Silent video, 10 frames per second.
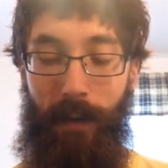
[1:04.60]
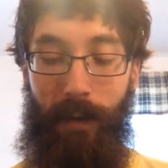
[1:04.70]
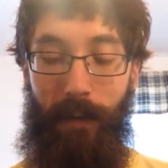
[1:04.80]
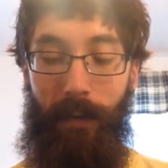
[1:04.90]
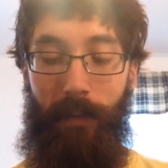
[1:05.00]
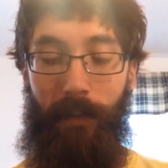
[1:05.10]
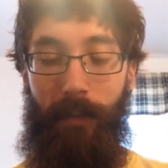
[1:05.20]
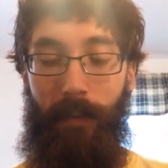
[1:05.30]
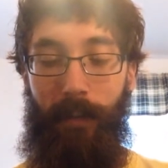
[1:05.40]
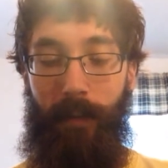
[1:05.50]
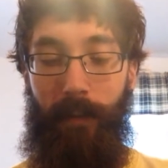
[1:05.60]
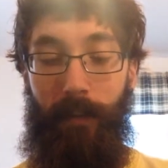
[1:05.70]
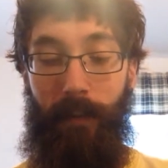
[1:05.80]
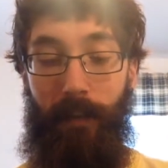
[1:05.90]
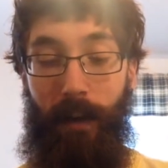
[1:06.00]
uh,
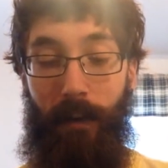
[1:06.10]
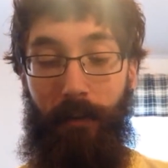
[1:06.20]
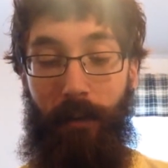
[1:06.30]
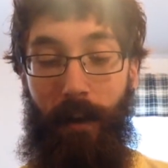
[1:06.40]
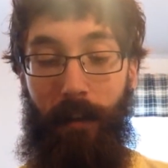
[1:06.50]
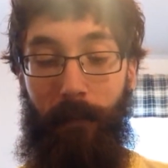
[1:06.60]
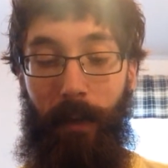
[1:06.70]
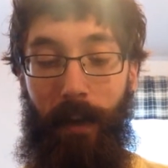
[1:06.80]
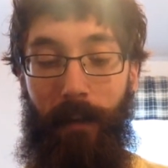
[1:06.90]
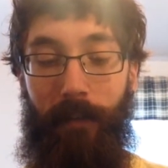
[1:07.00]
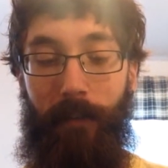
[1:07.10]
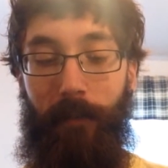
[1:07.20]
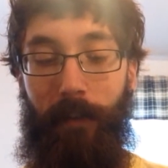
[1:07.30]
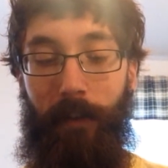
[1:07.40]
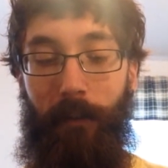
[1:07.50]
did not try them yet, so
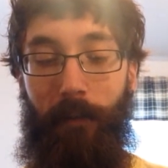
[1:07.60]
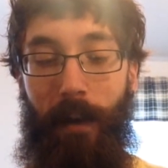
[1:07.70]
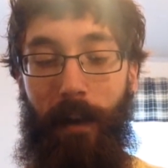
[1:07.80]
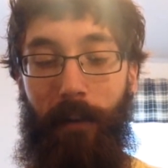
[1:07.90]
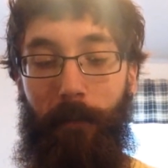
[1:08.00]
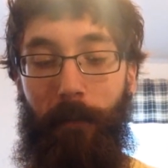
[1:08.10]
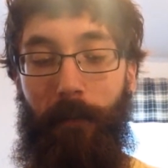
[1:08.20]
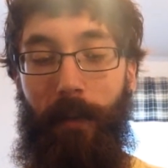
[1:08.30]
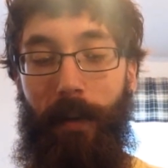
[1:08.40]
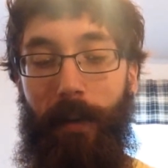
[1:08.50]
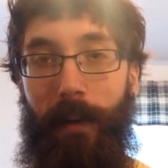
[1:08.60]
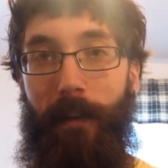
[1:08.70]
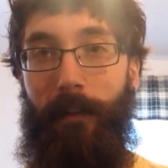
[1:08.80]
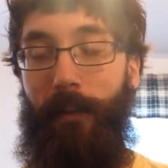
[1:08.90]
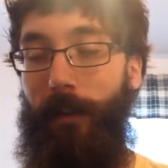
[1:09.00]
we're going to crack it open right
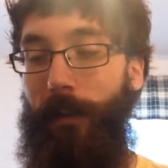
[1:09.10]
now.